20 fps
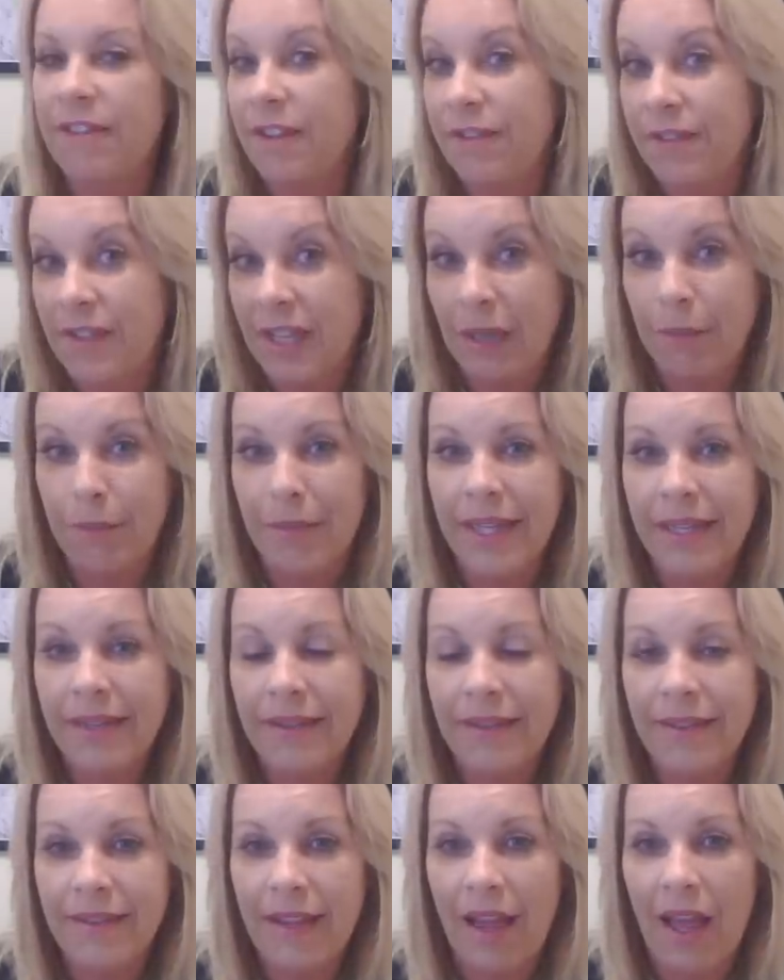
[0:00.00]
15
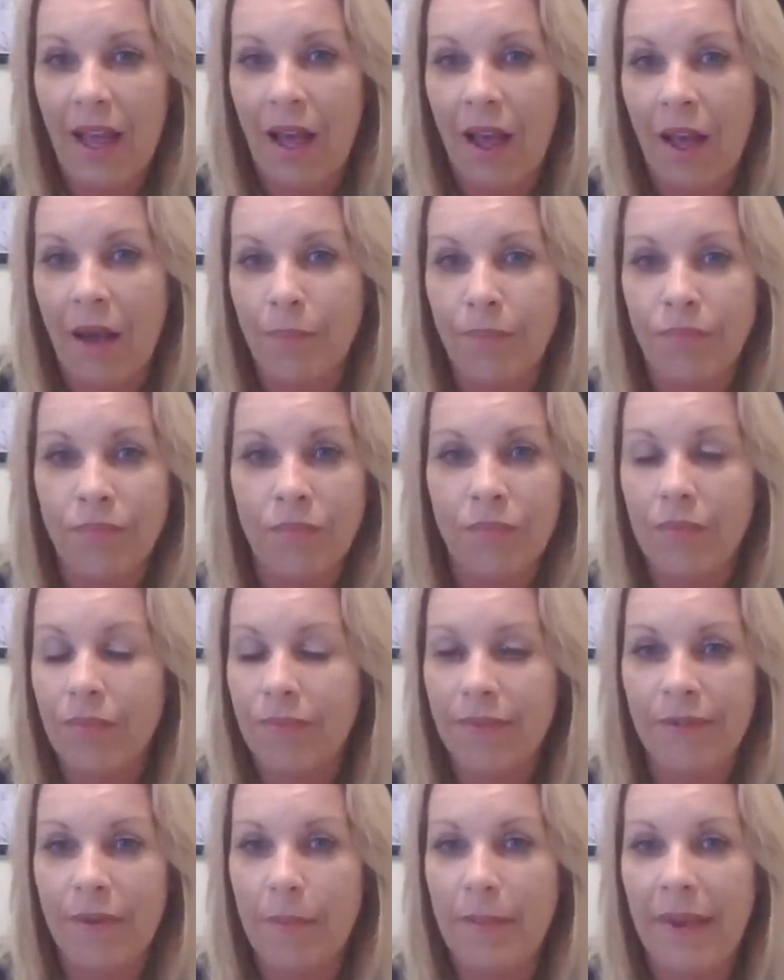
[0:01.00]
minutes.
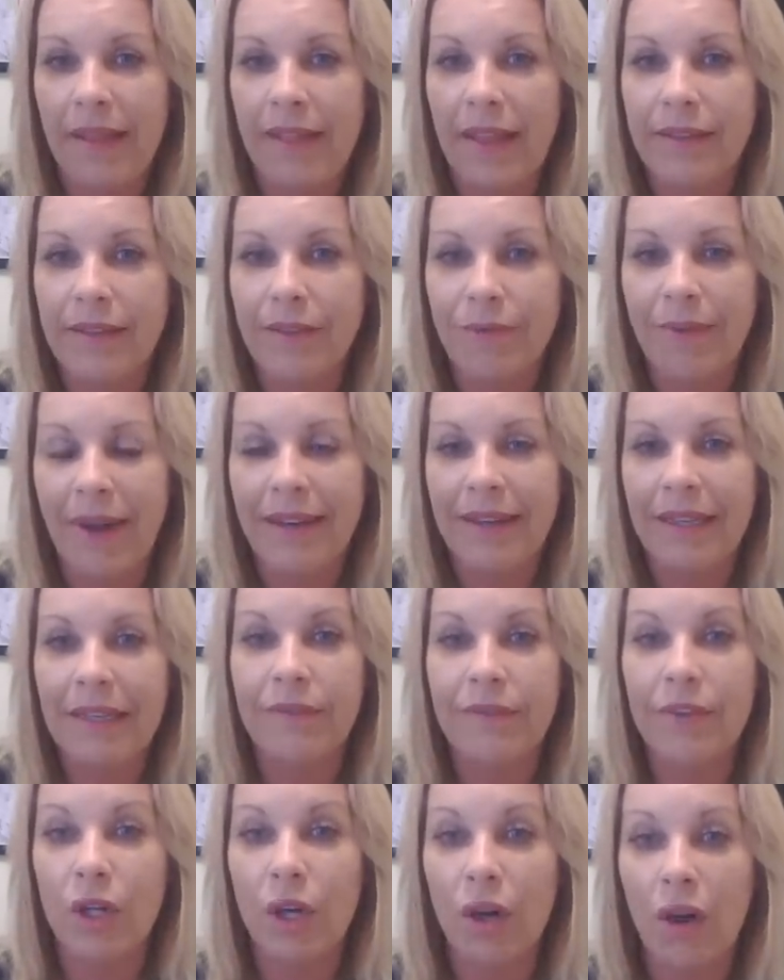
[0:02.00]
For me, that's around
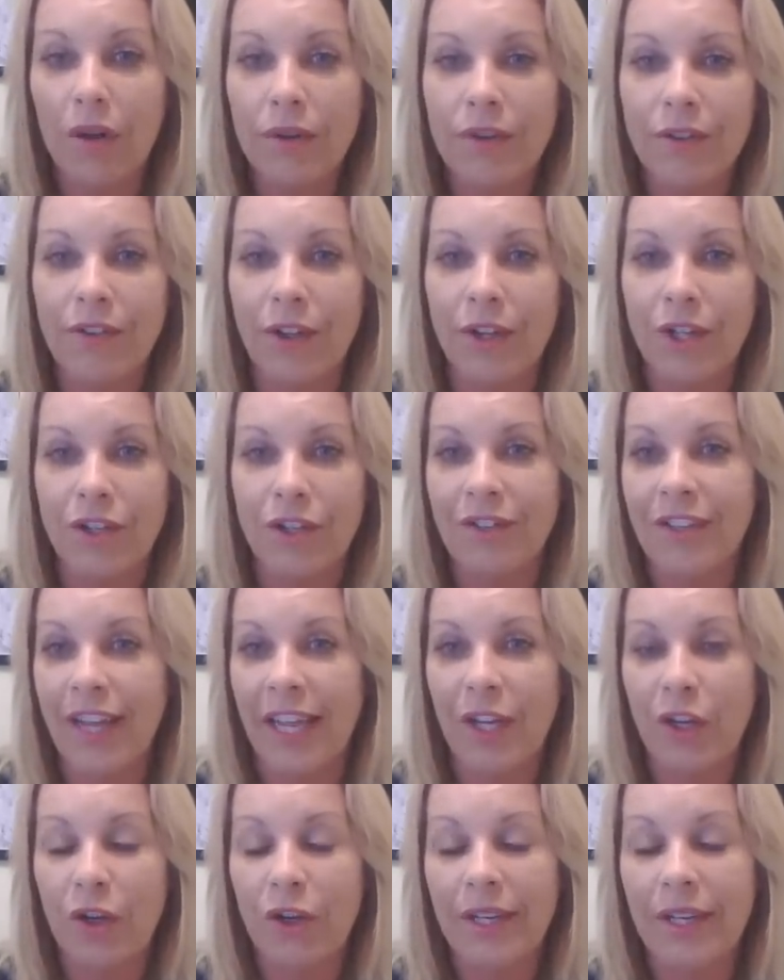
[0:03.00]
11 o'clock, so you just
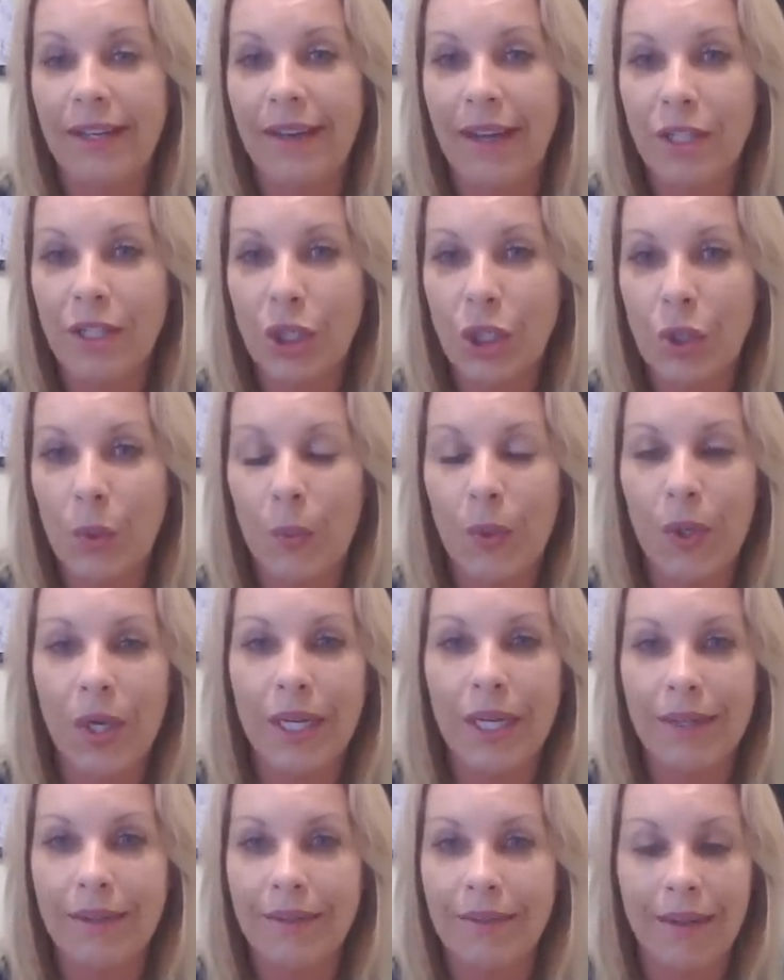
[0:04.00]
take an early lunch at
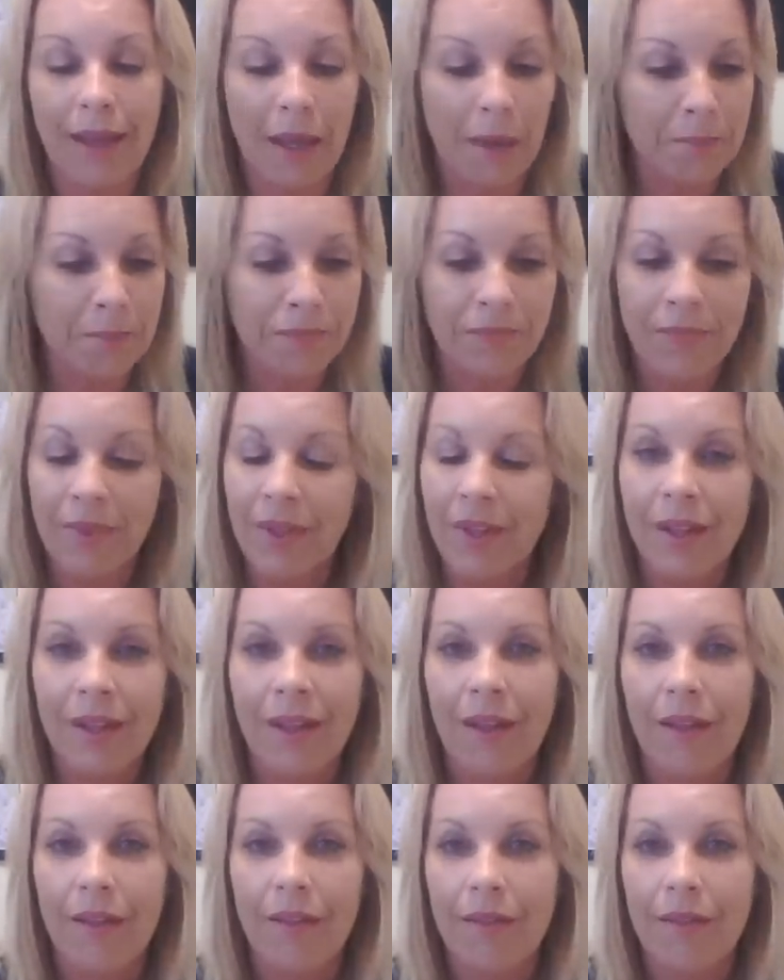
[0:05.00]
work and
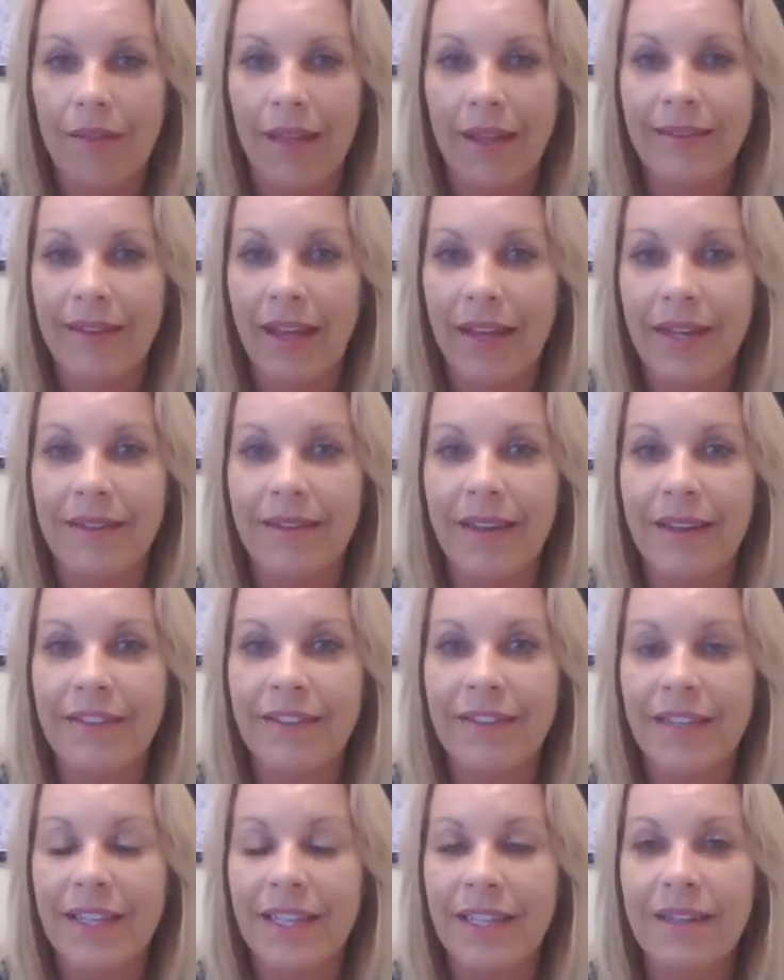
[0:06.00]
they're done and
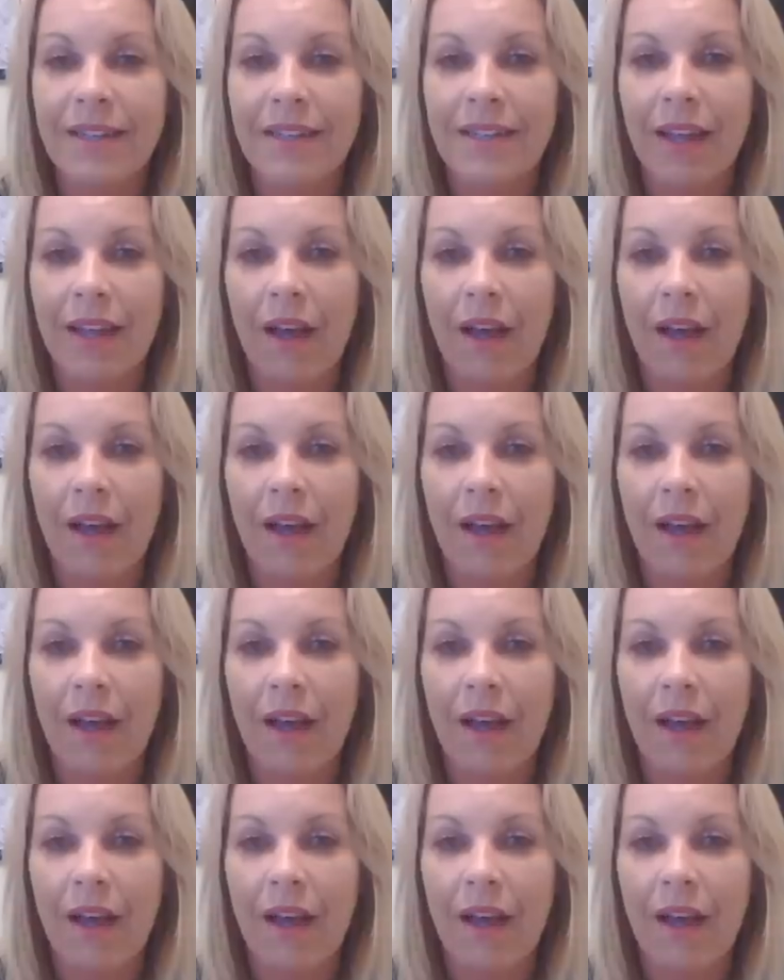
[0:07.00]
dusted.